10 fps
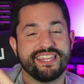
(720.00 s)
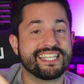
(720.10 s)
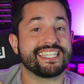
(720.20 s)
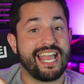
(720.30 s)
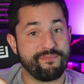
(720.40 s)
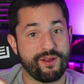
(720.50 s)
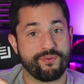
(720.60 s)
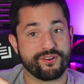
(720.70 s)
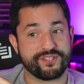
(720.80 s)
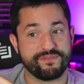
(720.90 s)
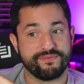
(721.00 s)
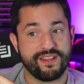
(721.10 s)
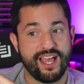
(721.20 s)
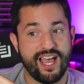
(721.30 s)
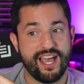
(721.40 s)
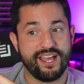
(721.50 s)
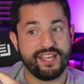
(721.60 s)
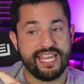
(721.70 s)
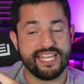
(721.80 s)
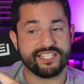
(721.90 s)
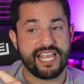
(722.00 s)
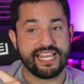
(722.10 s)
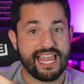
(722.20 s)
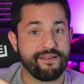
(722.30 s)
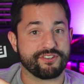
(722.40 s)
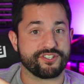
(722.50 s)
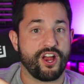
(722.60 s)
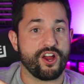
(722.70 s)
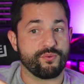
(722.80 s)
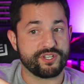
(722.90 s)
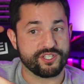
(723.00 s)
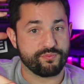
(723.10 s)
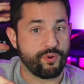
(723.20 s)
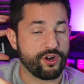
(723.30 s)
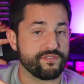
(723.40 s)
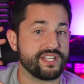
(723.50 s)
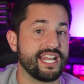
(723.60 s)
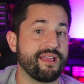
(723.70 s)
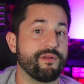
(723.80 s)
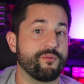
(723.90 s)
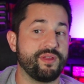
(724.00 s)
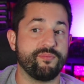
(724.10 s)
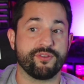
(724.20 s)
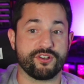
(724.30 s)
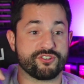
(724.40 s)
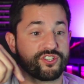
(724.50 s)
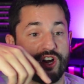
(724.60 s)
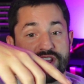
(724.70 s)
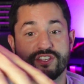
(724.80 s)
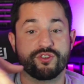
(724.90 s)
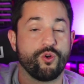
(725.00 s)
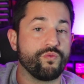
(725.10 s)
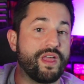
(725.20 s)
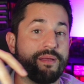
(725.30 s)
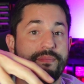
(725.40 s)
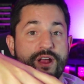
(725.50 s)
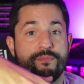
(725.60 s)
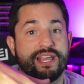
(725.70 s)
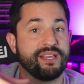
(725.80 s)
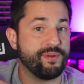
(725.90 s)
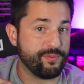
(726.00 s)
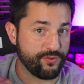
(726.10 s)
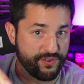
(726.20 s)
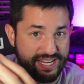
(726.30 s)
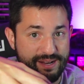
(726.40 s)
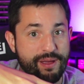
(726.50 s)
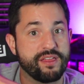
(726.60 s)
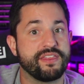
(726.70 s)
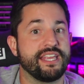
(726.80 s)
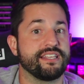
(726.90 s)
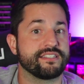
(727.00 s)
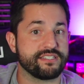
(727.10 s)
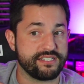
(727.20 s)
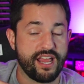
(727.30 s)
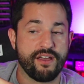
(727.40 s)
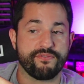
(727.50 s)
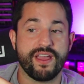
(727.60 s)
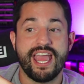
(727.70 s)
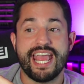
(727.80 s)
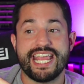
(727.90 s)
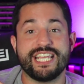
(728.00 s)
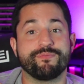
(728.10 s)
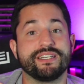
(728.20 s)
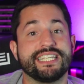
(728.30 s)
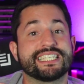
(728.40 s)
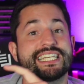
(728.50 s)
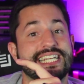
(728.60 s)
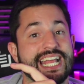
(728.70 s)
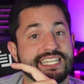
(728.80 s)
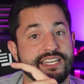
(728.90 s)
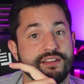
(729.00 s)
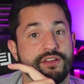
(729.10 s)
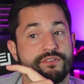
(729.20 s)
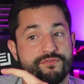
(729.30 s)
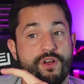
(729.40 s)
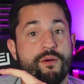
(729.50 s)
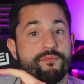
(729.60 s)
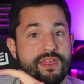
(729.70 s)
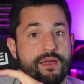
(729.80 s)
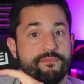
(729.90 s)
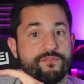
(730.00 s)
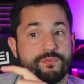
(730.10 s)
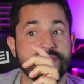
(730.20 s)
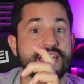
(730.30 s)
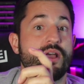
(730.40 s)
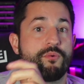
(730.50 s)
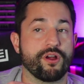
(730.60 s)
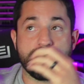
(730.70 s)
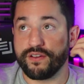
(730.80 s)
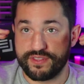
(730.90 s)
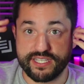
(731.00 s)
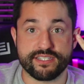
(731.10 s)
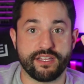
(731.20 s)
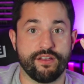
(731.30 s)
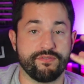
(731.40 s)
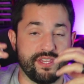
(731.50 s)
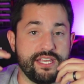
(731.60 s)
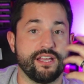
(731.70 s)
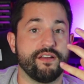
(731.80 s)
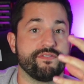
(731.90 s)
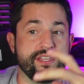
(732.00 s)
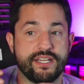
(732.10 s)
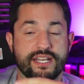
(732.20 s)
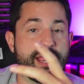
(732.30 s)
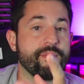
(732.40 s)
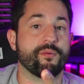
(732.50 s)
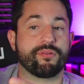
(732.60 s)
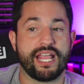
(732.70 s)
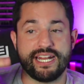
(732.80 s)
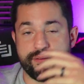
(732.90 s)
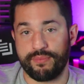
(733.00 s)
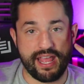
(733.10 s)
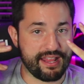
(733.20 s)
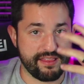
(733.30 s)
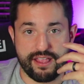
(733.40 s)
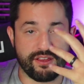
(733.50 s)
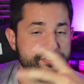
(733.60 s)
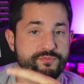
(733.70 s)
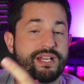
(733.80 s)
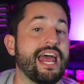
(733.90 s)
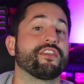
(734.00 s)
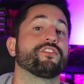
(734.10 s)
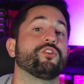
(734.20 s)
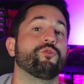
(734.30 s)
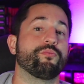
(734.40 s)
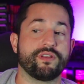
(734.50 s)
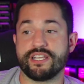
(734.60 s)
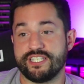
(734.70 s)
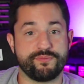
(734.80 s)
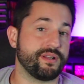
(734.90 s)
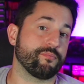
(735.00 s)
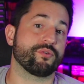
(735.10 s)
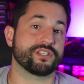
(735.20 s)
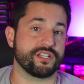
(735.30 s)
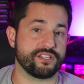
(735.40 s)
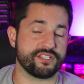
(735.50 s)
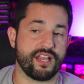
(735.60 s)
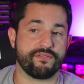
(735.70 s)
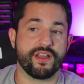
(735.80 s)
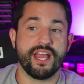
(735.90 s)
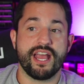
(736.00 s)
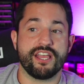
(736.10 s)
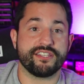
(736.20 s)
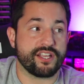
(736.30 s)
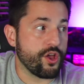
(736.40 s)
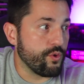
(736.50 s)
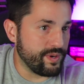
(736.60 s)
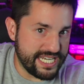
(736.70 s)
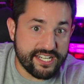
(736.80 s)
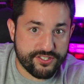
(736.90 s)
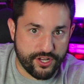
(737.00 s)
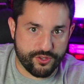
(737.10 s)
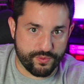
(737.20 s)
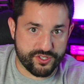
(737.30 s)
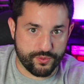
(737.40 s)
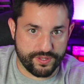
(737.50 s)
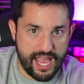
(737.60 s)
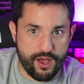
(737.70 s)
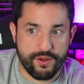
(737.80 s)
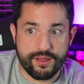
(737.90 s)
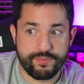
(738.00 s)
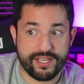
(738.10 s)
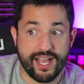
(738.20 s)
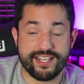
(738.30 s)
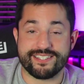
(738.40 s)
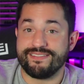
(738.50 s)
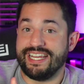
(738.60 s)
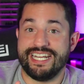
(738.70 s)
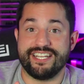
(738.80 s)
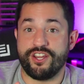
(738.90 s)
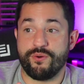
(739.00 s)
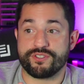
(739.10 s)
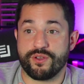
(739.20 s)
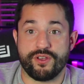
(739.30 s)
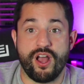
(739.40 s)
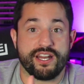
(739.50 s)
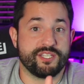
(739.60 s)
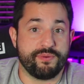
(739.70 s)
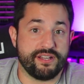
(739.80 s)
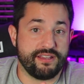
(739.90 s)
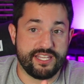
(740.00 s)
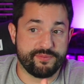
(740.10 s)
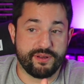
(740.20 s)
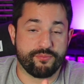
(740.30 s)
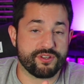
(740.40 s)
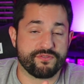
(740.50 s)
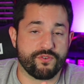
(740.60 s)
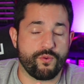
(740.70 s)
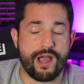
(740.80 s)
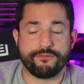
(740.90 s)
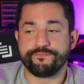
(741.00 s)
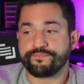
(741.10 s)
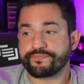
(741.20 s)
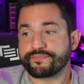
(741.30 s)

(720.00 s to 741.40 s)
This nightmare person is a Lavishtar, which is part of the nightmare people that are starting this whole nightmare, making people forget about things stuff. He's been disconnected from the network of the nightmare plane, and he's been out of the loop because he's been in prison and stuff. He's like, we need to start the ritual now because he didn't know what's going on. He's been in prison for a while.